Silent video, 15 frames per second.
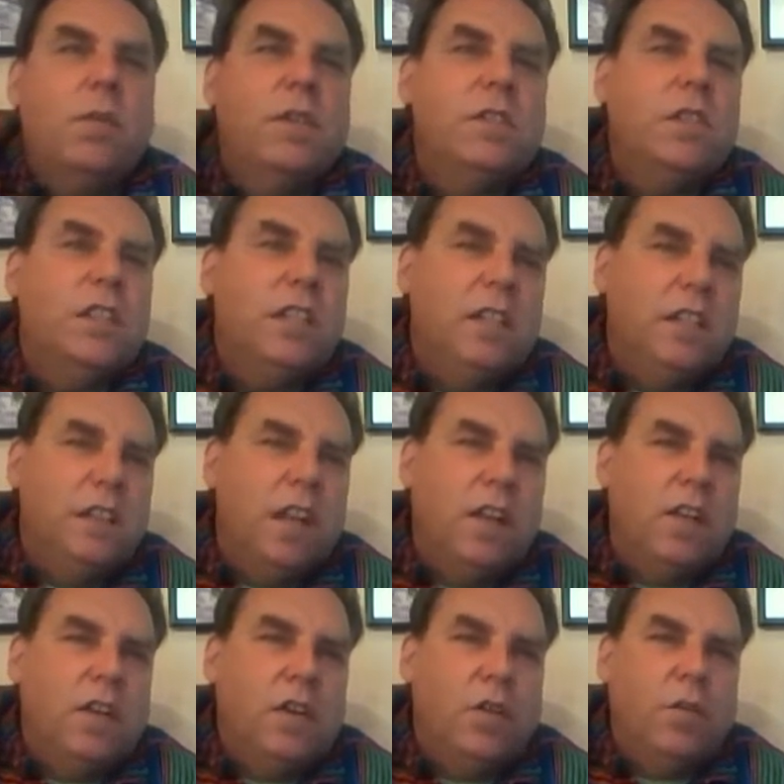which Ian
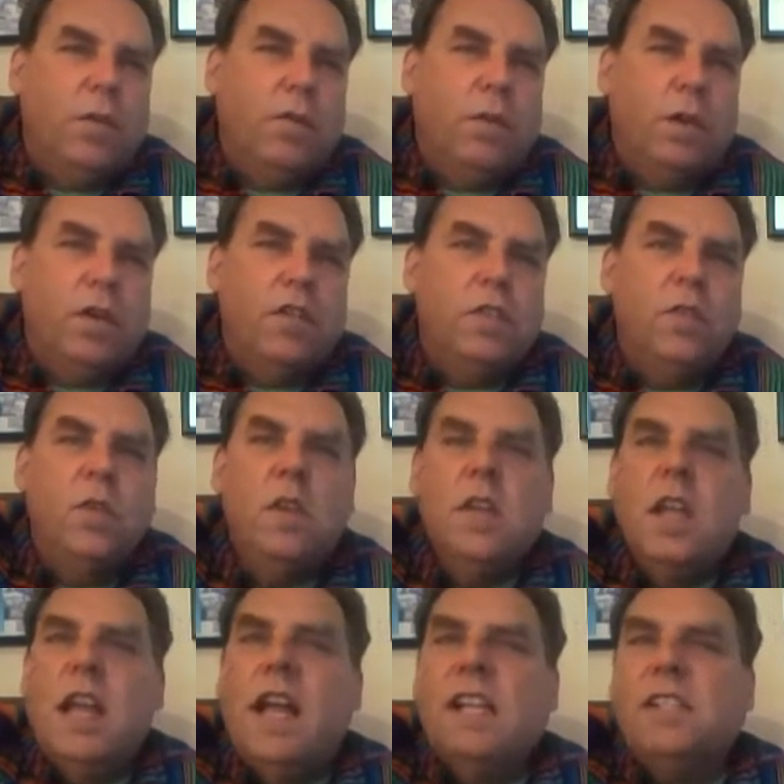Lungold referred to
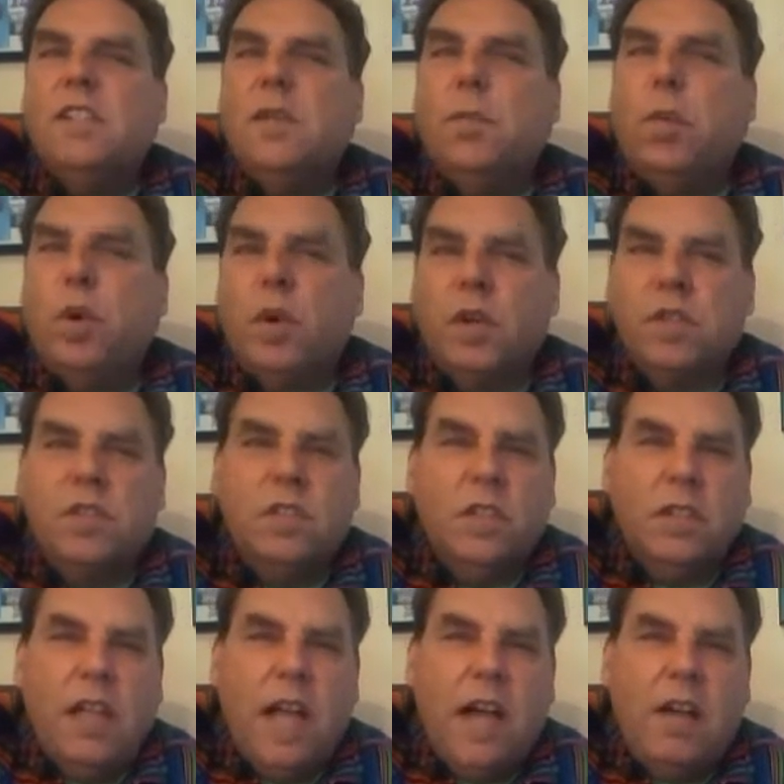as the
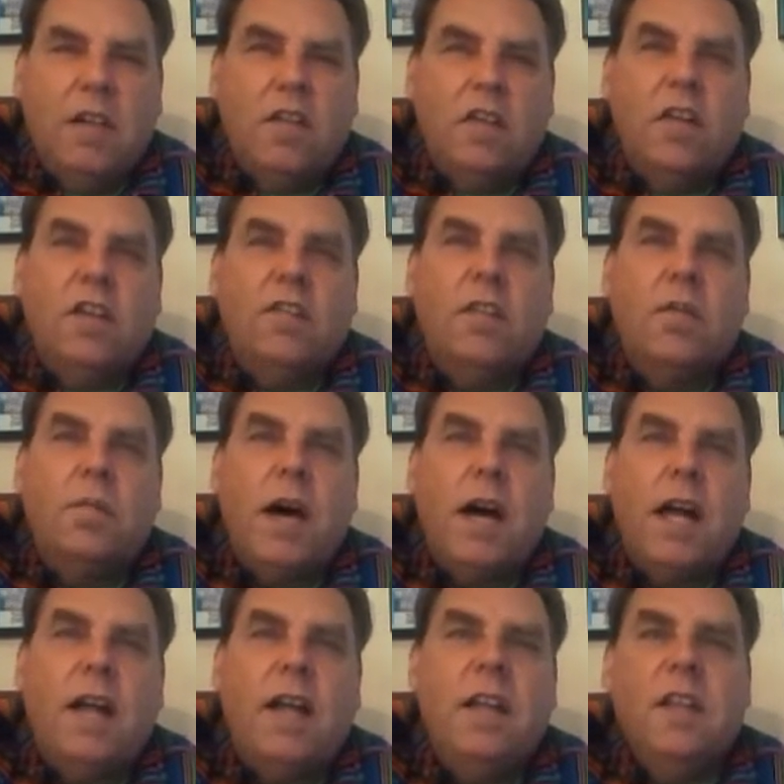personal calendar of the
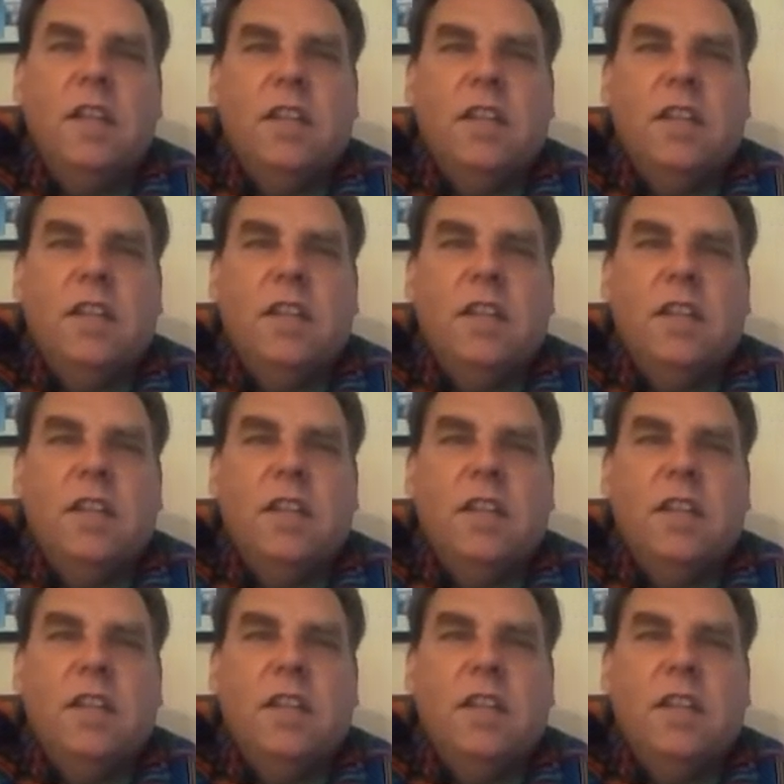Maya.